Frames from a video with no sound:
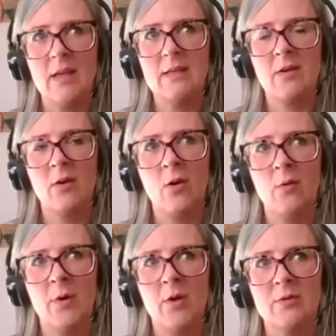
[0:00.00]
is
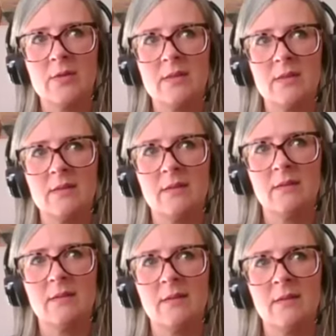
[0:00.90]
almost,
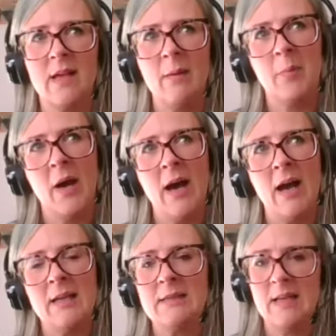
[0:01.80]
that
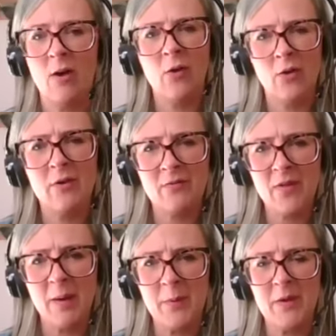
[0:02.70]
part is in honour of
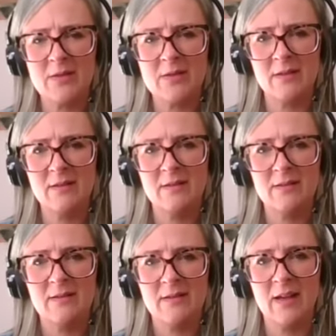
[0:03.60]
that person
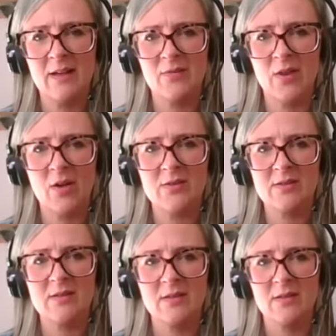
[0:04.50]
that you've
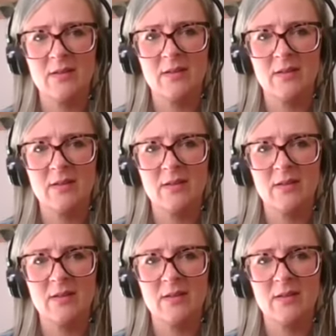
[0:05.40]
lost.